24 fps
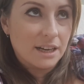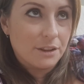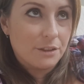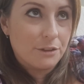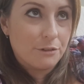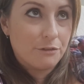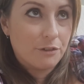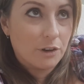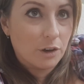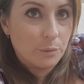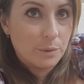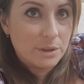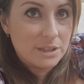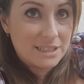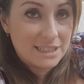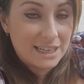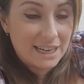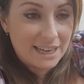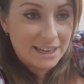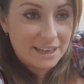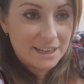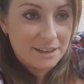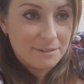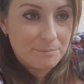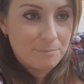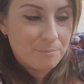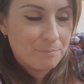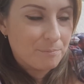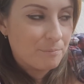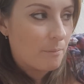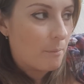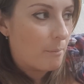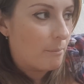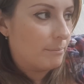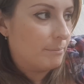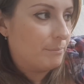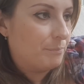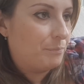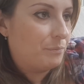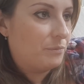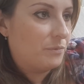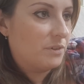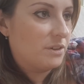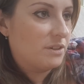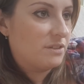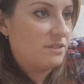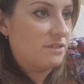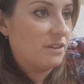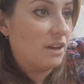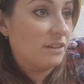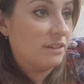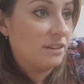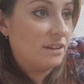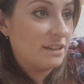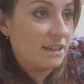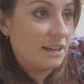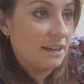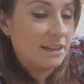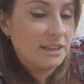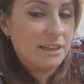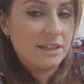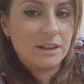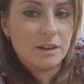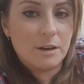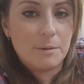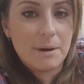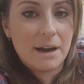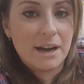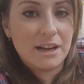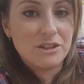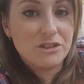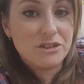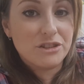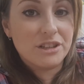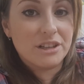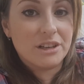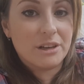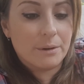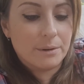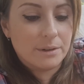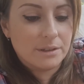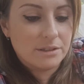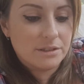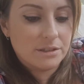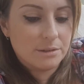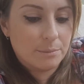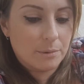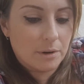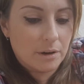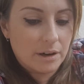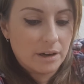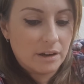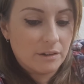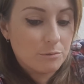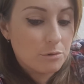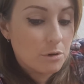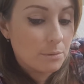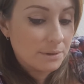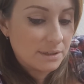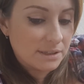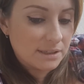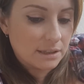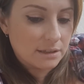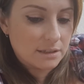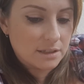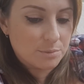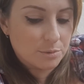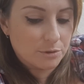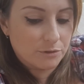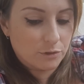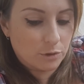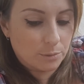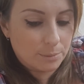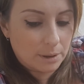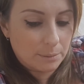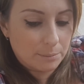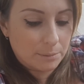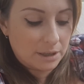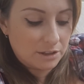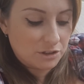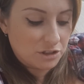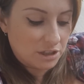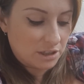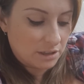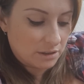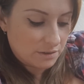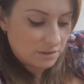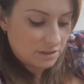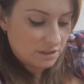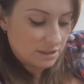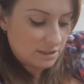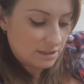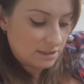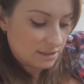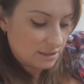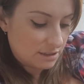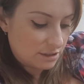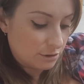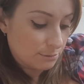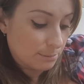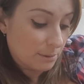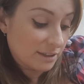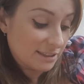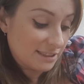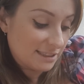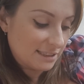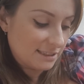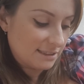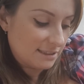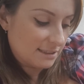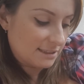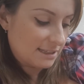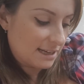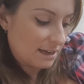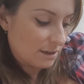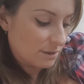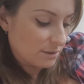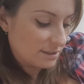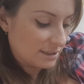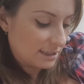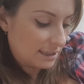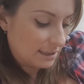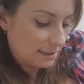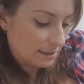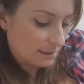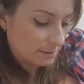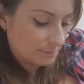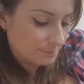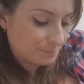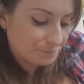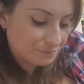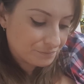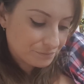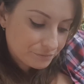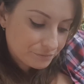the following day, the Sunday, I'm actually going to I've probably said this before, but I'm actually going to my sister's house in